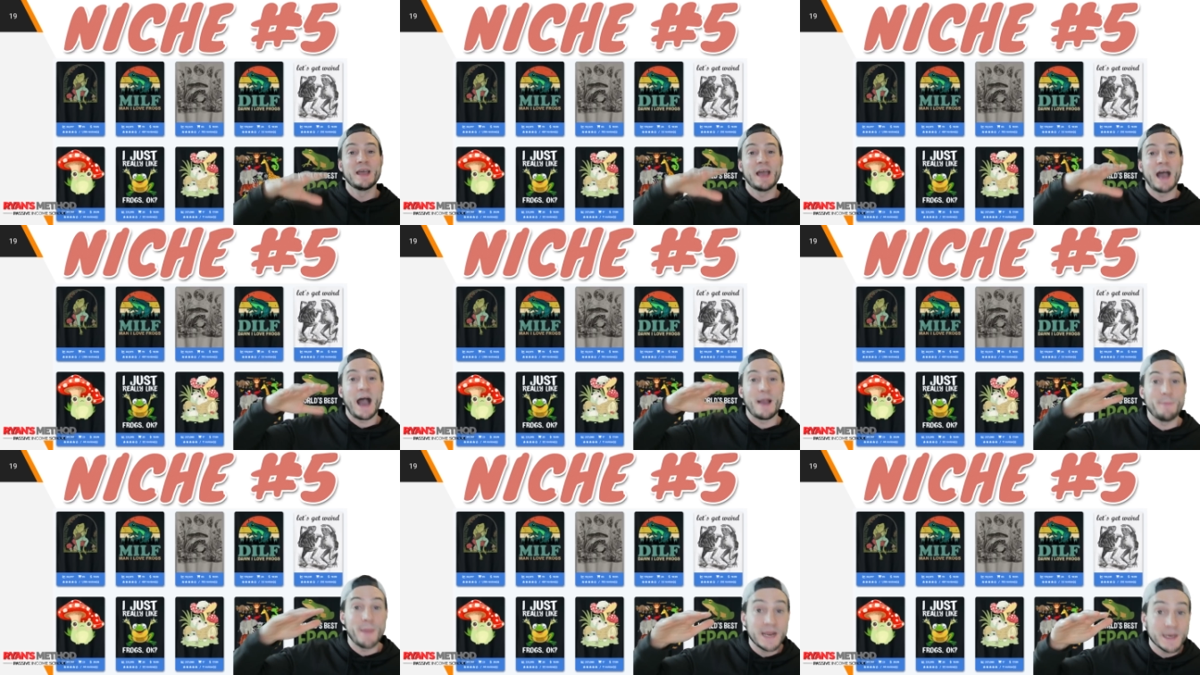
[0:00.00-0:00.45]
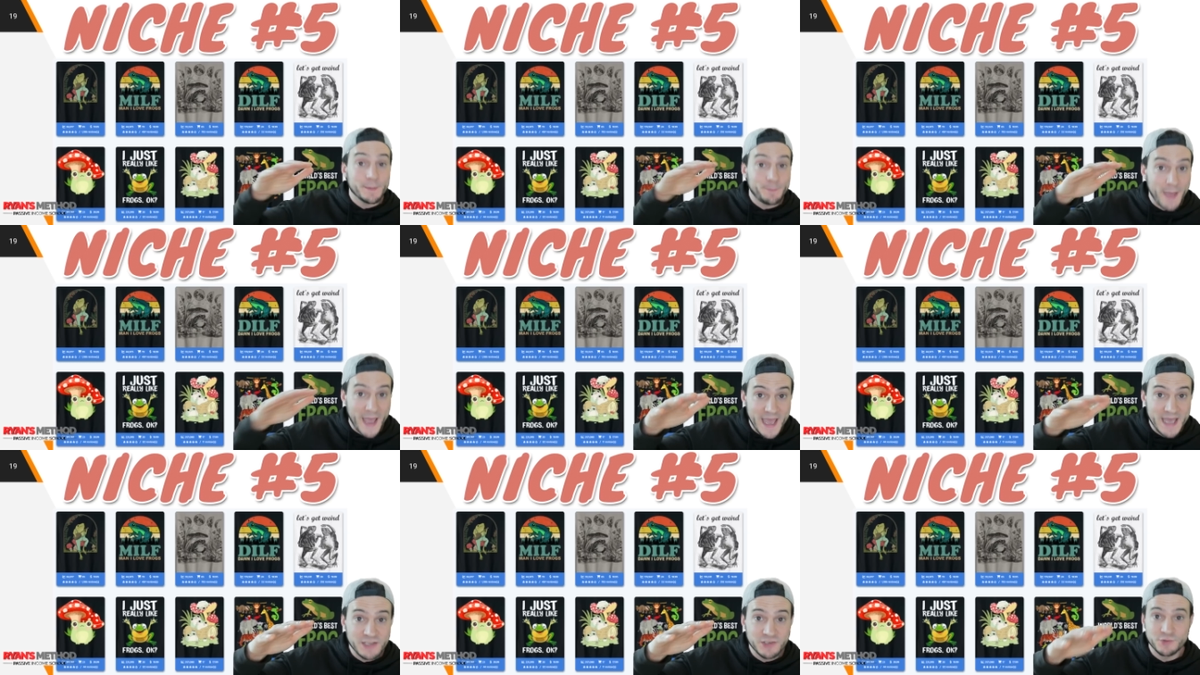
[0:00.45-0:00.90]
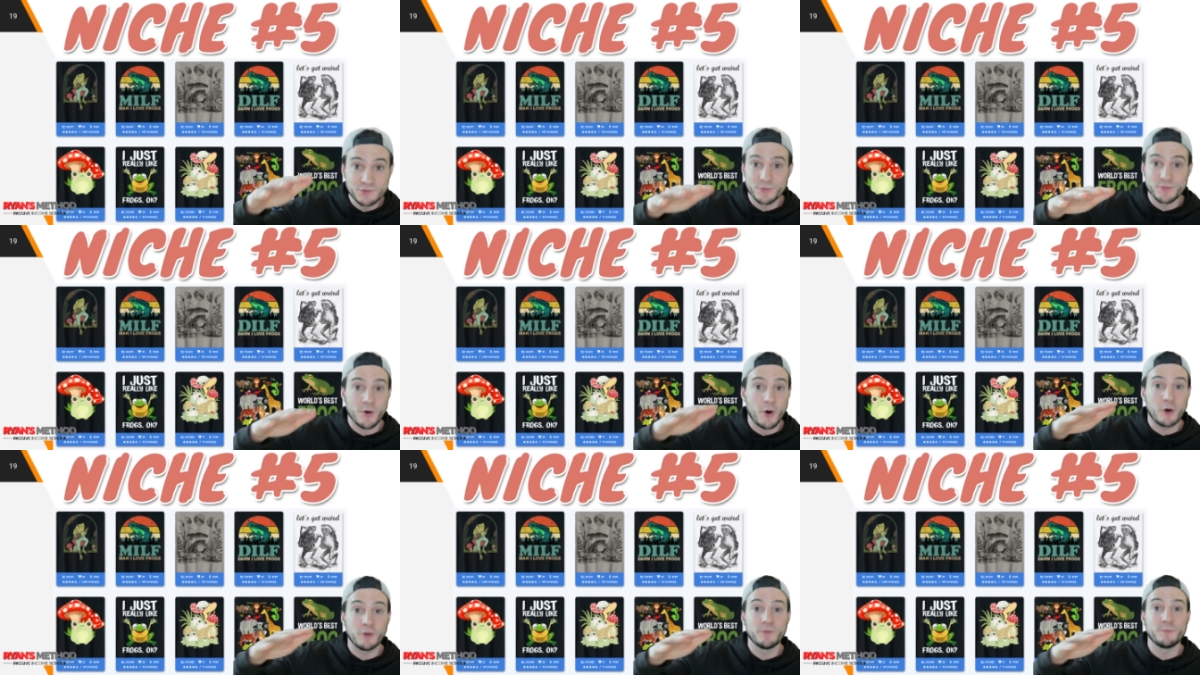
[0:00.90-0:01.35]
I made a page
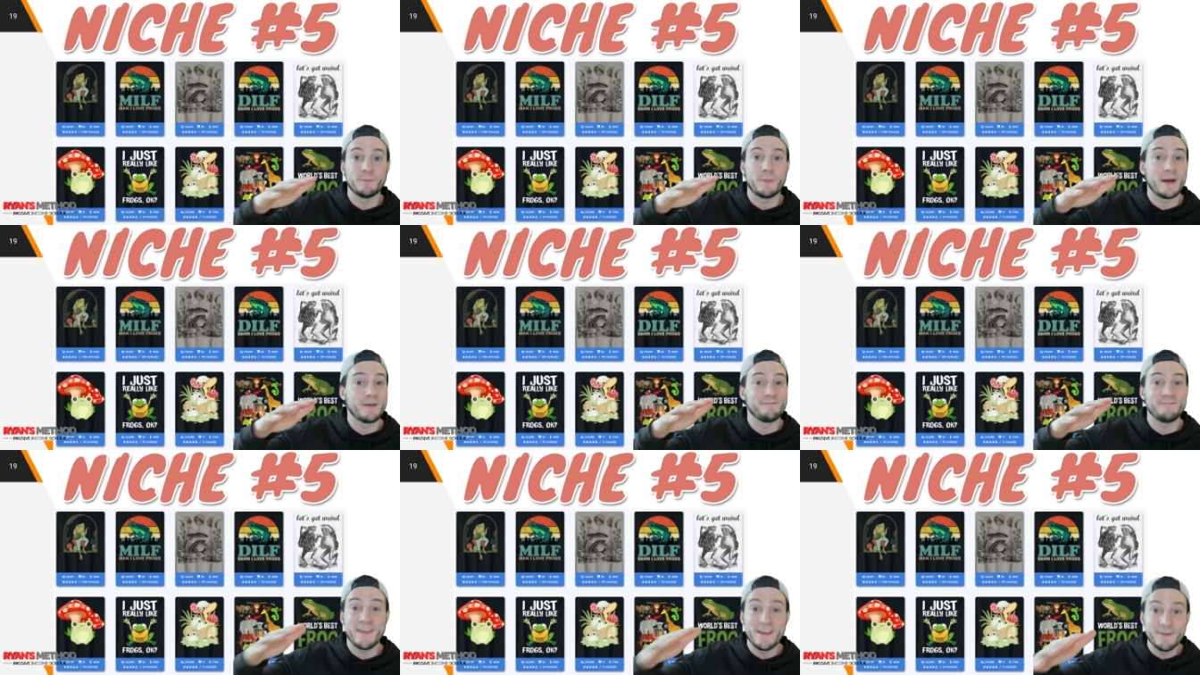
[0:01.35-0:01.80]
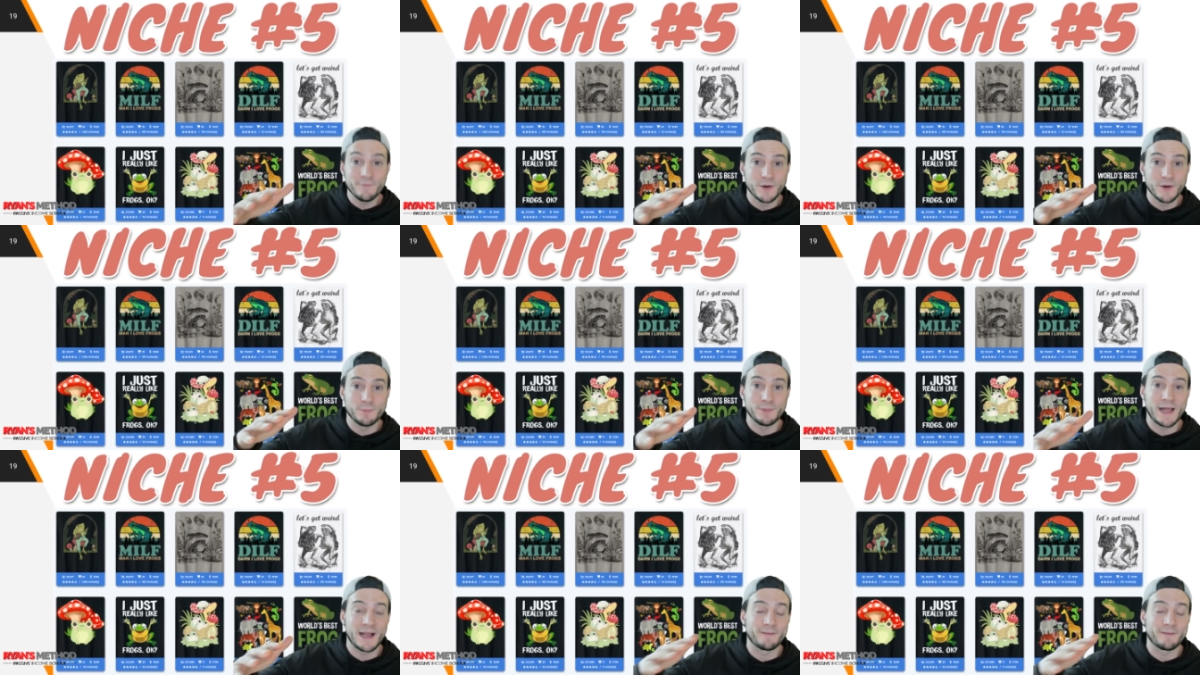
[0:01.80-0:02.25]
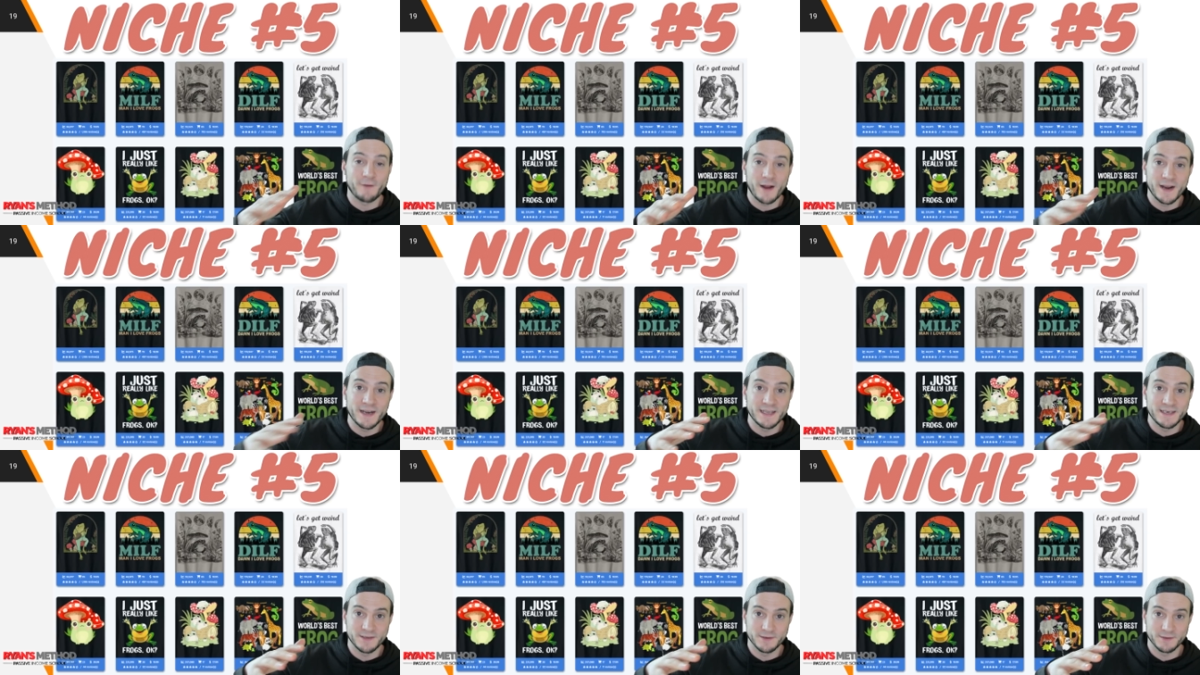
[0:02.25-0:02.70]
with all of my favorite Black
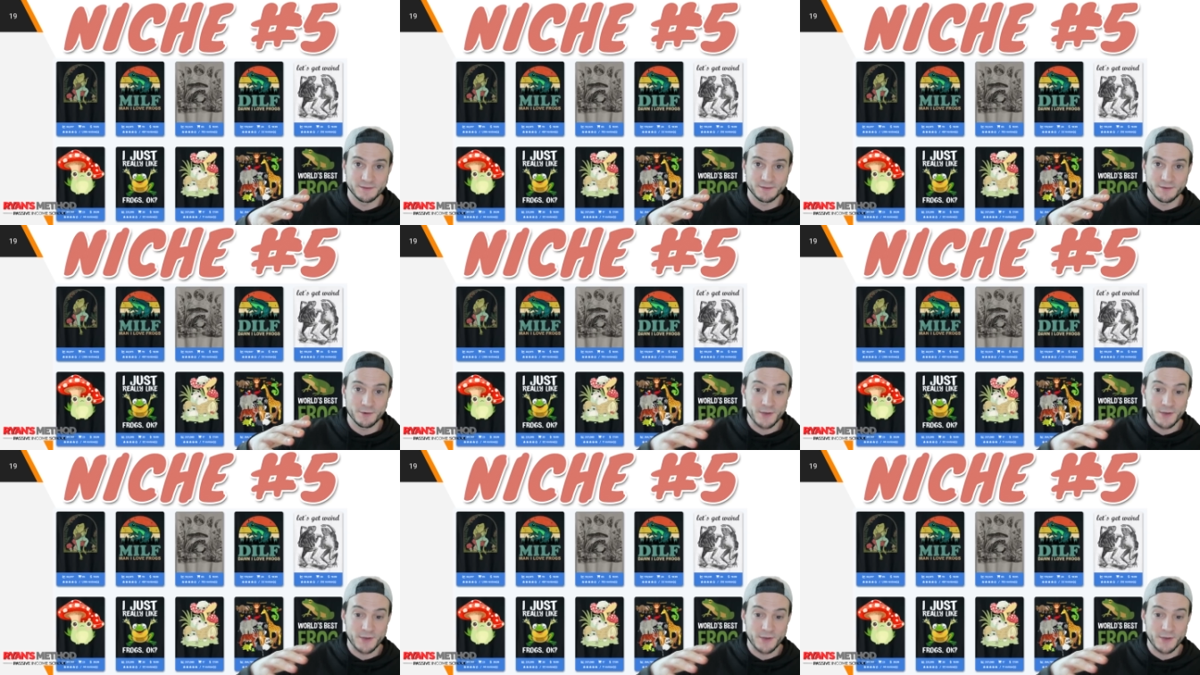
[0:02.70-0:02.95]
Friday deals.